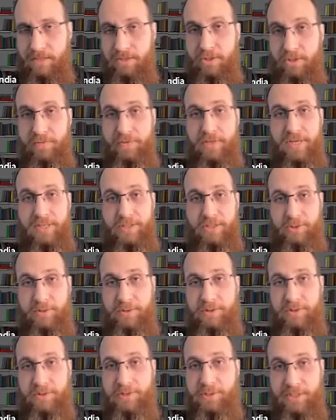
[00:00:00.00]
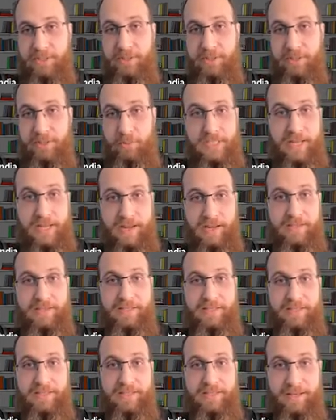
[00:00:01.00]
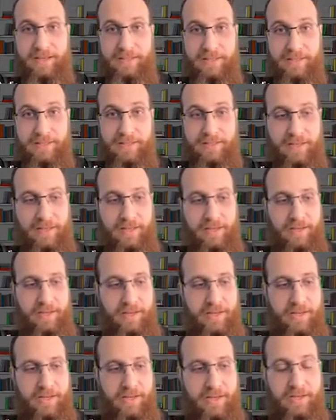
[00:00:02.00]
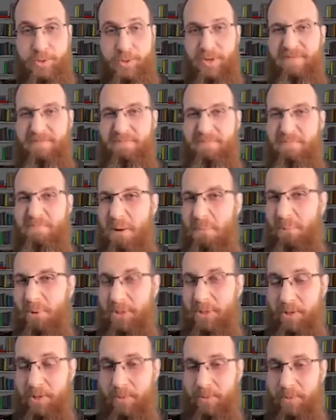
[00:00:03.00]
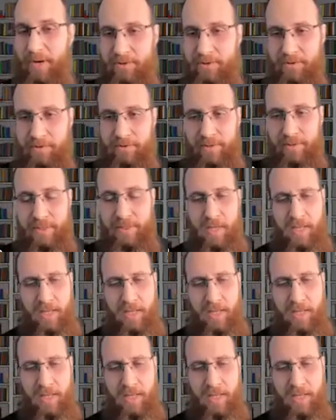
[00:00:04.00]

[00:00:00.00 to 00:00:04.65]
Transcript: So if you're not sure, especially what to ask next, you can sort of mumble your way through it.